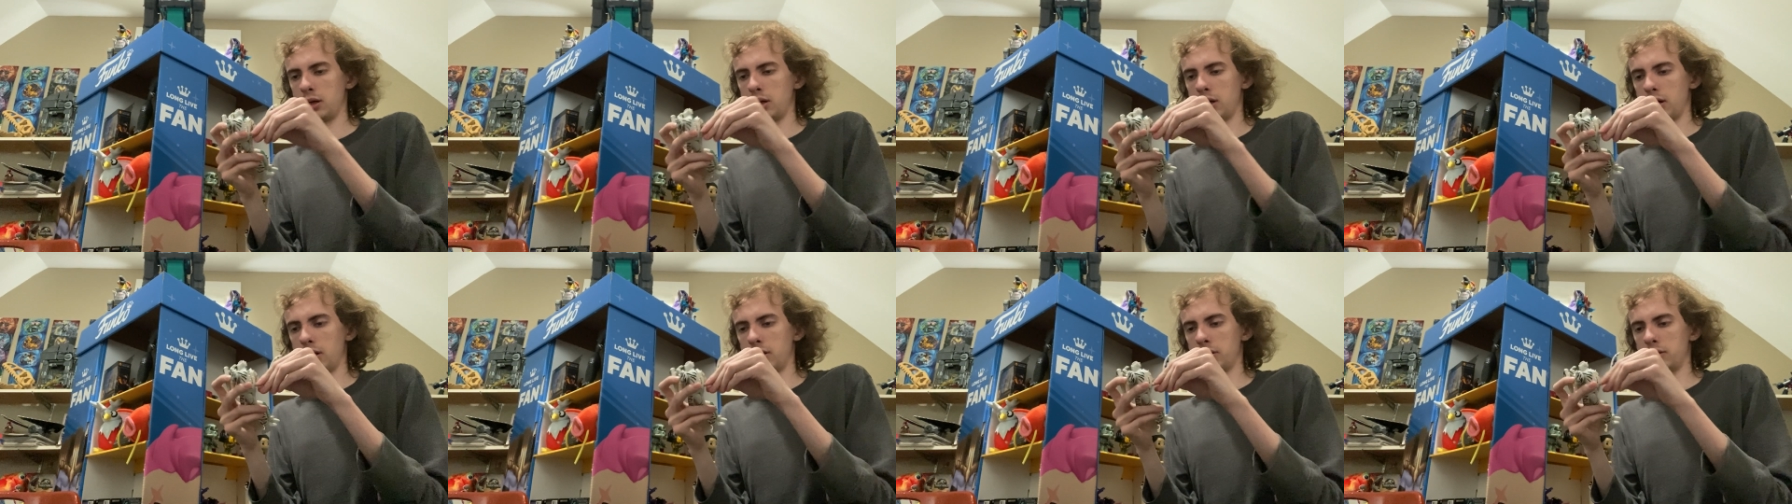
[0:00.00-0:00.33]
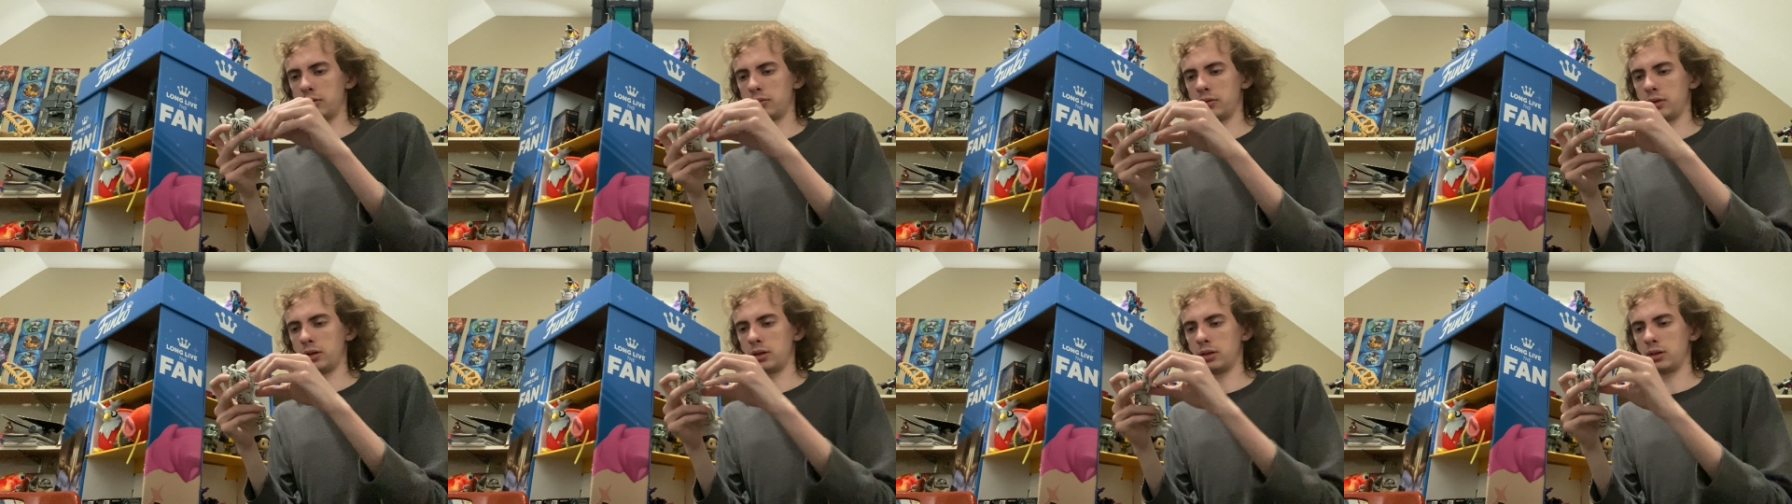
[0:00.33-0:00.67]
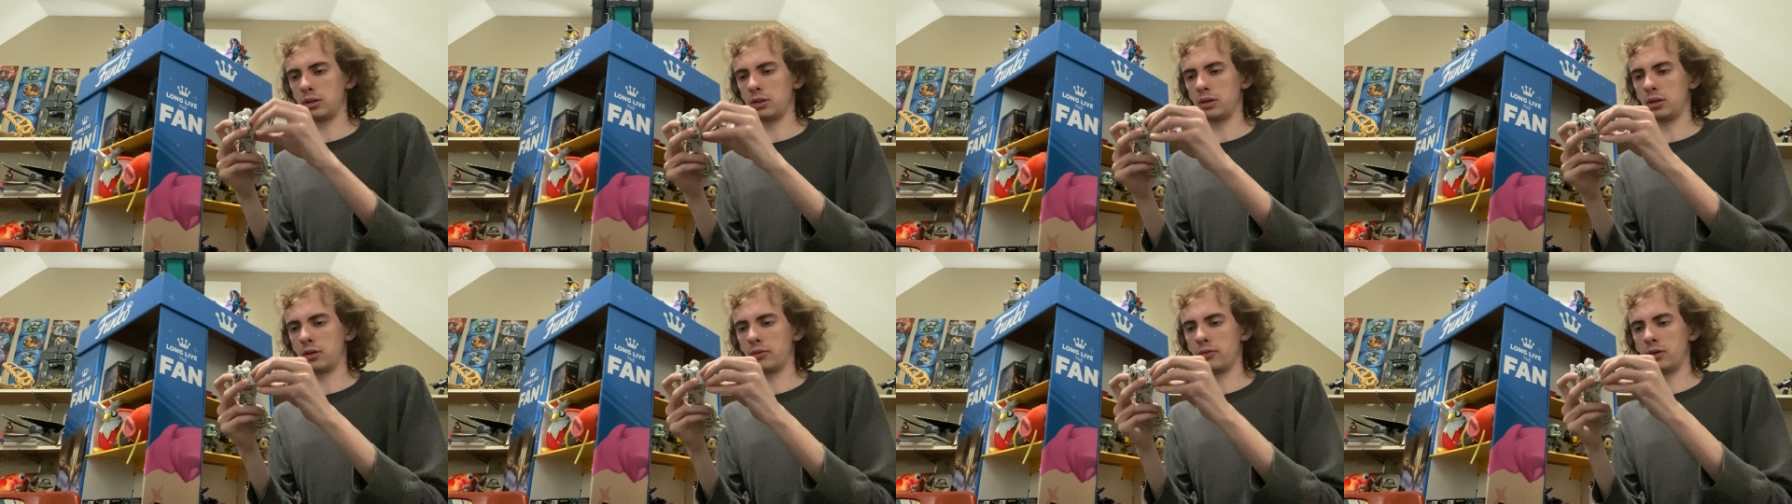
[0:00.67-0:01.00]
on his
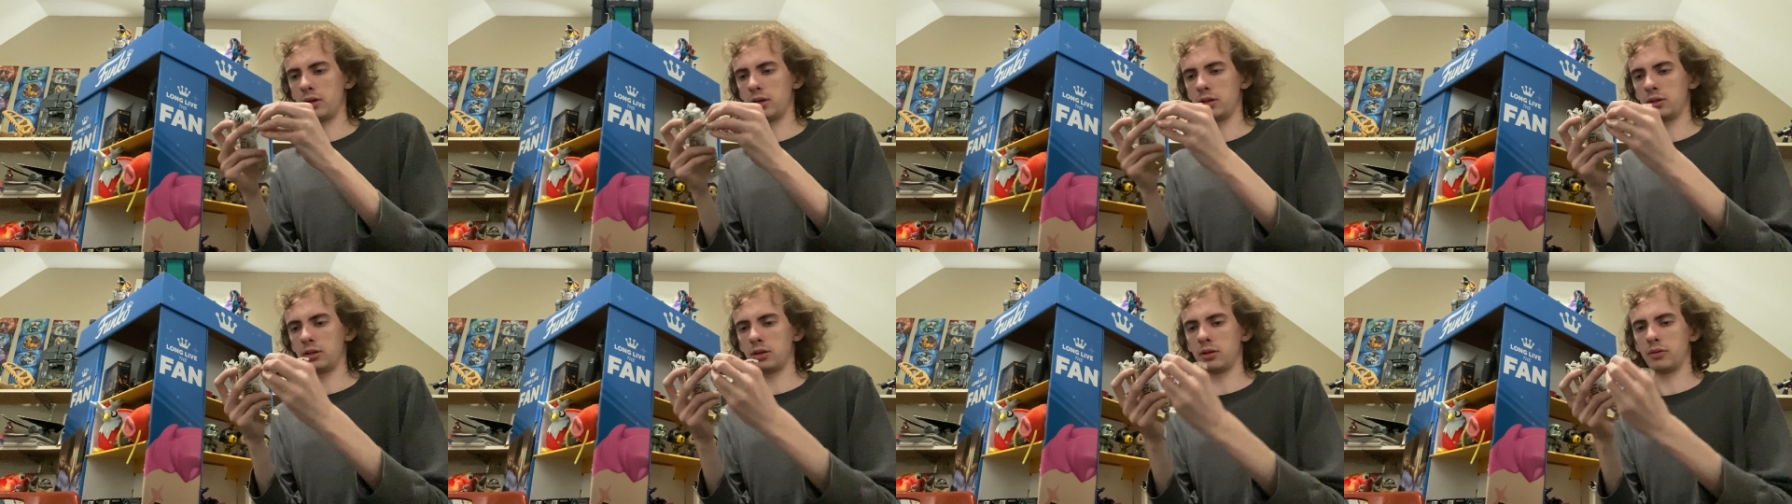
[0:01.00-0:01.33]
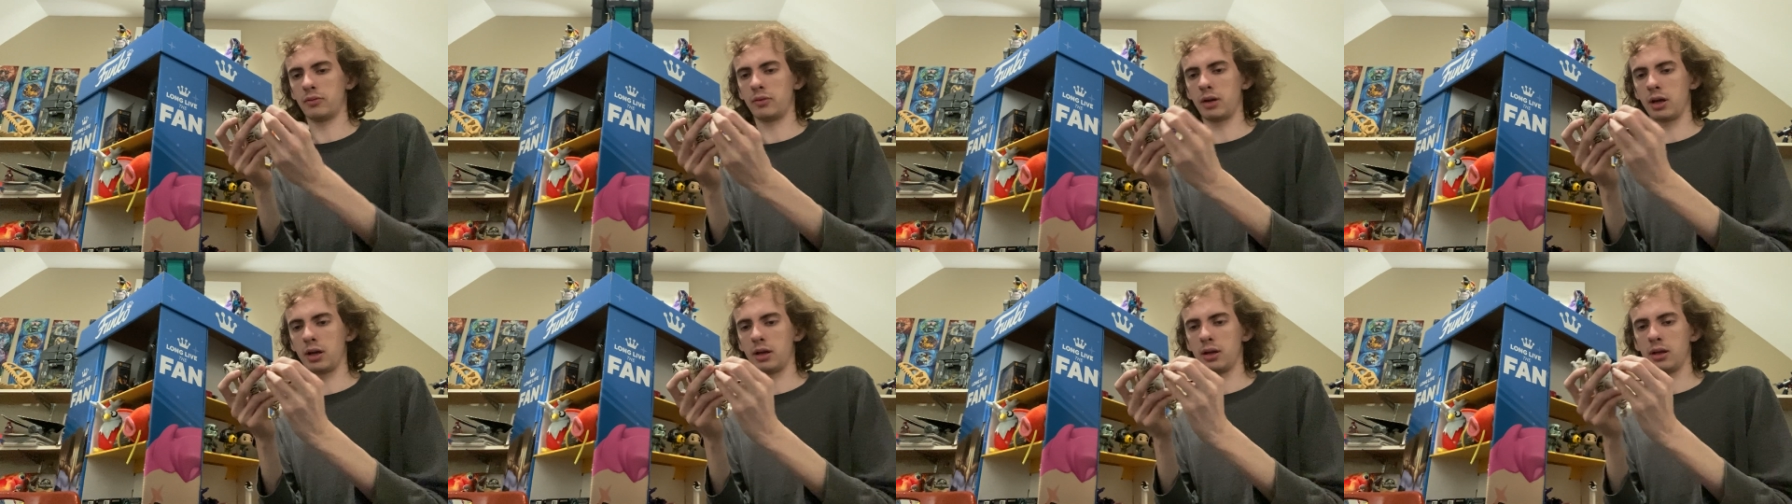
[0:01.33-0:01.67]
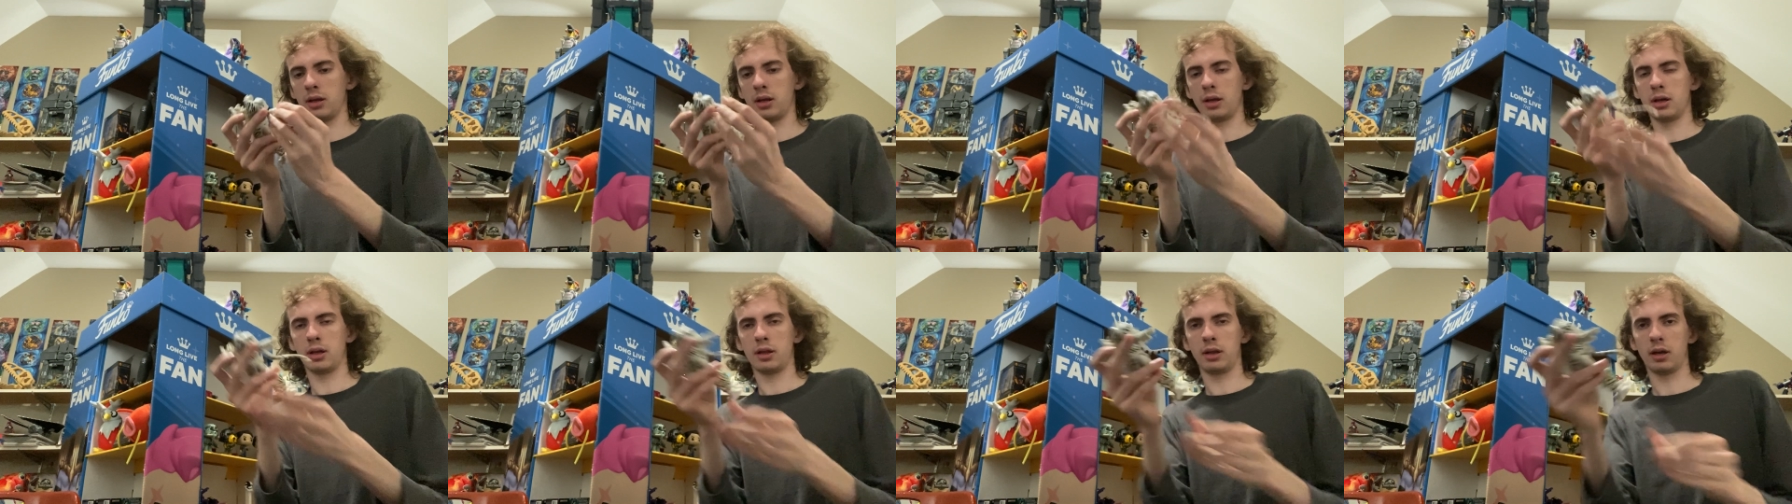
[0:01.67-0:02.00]
wrist, wrist right?
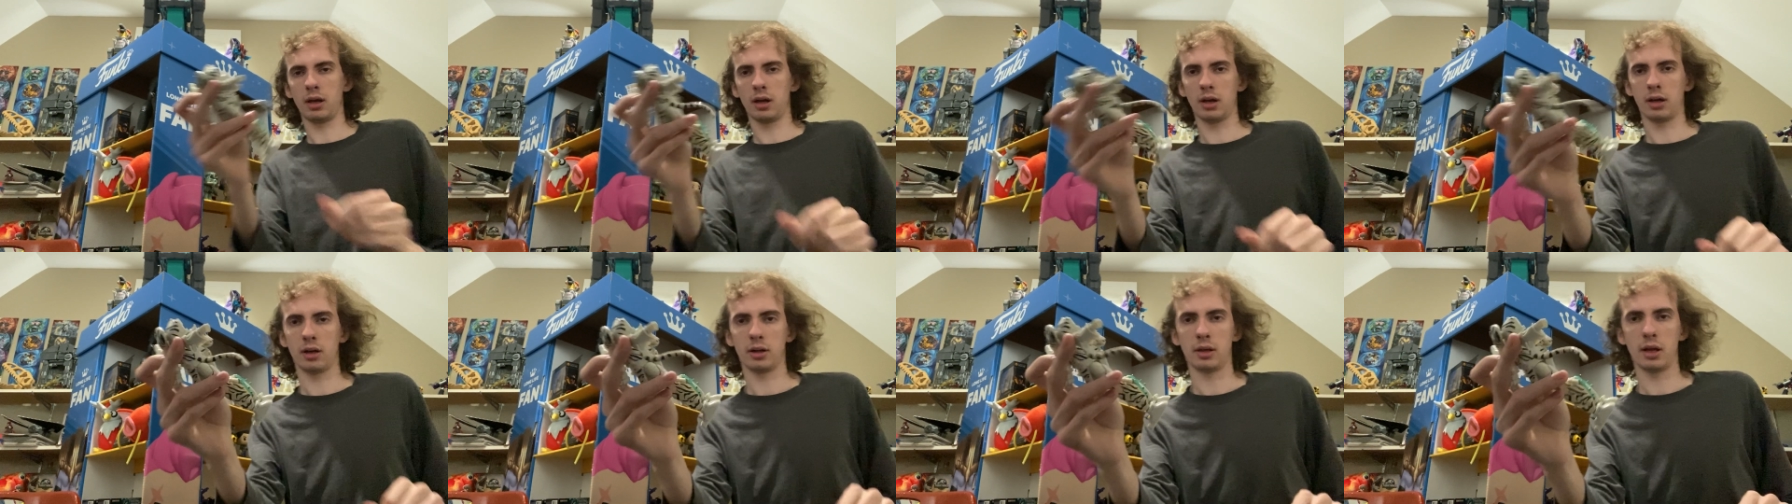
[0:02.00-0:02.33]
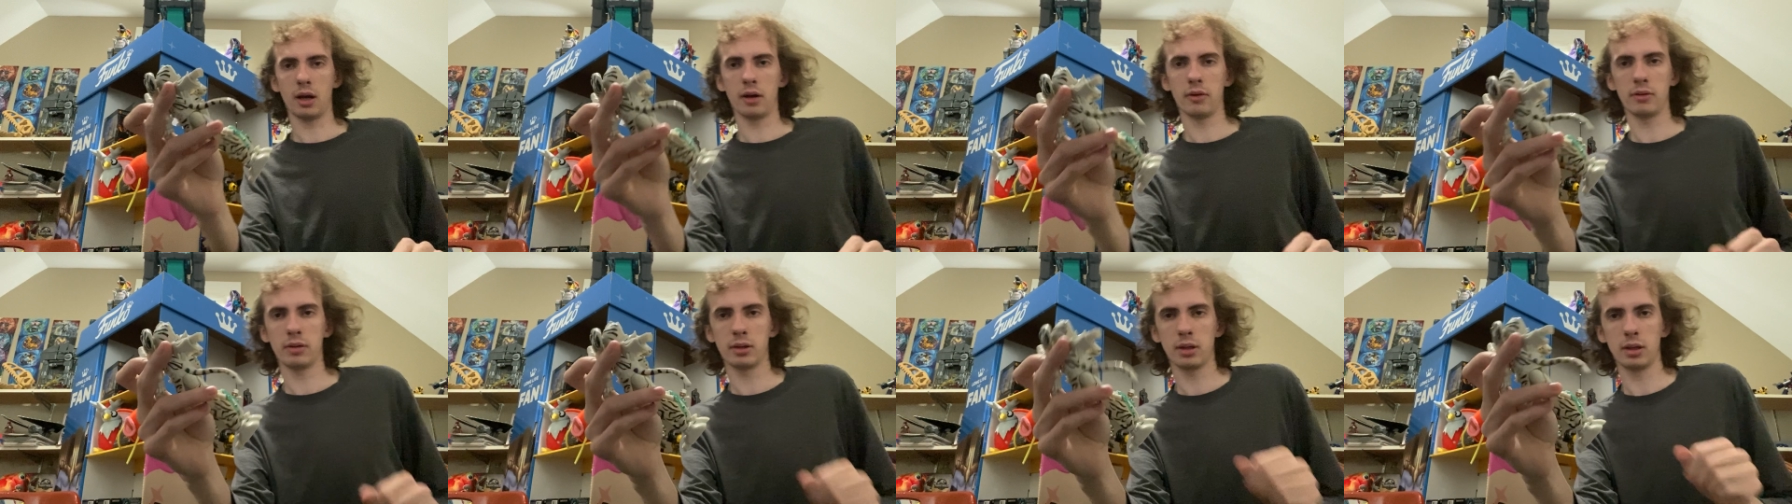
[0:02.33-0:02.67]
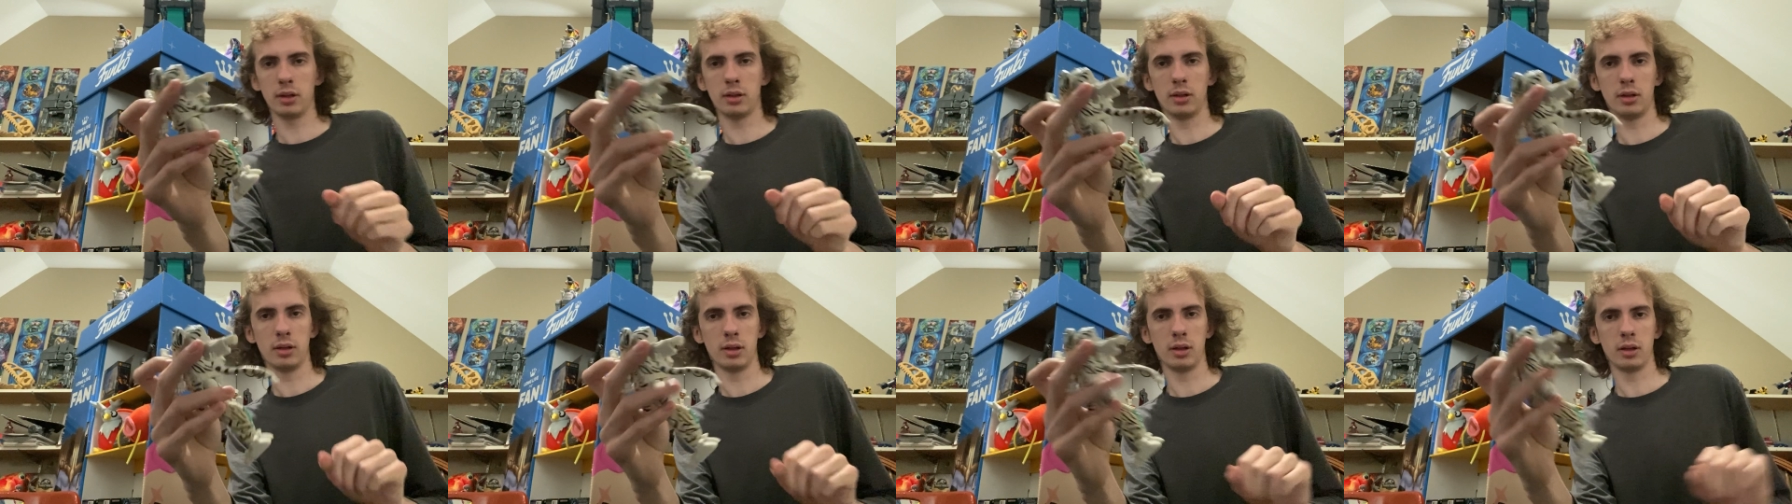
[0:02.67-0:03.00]
There, now he
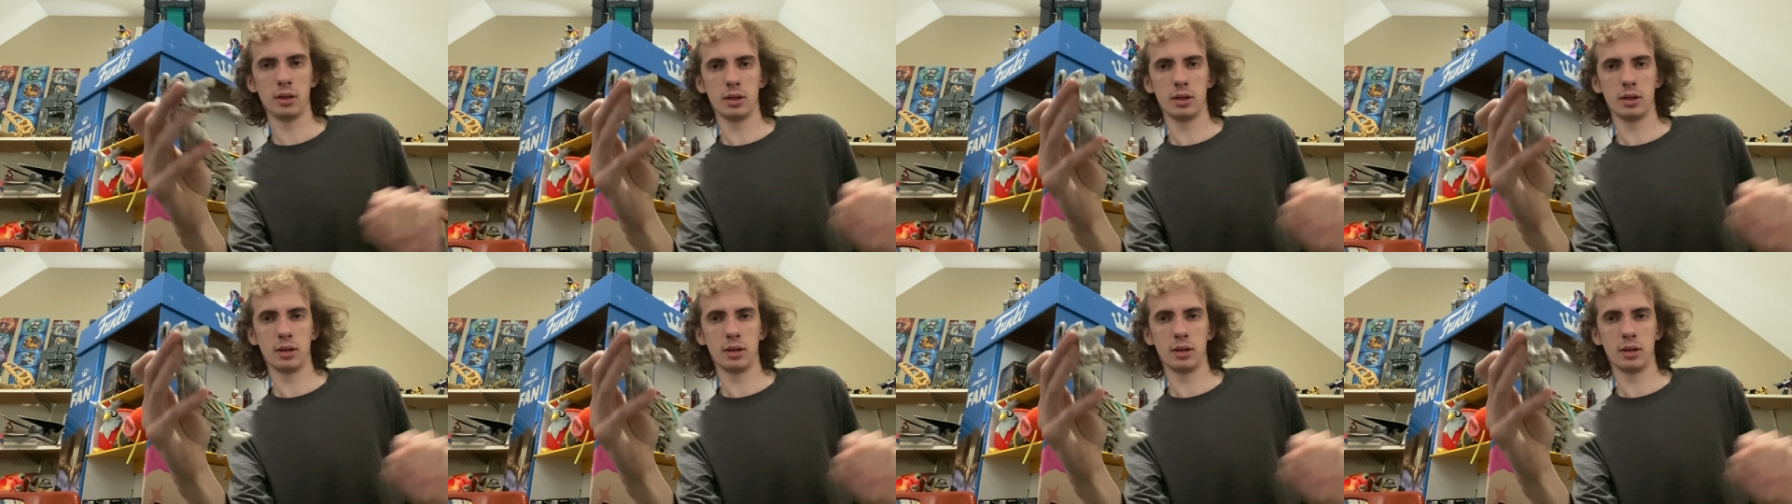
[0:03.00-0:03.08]
can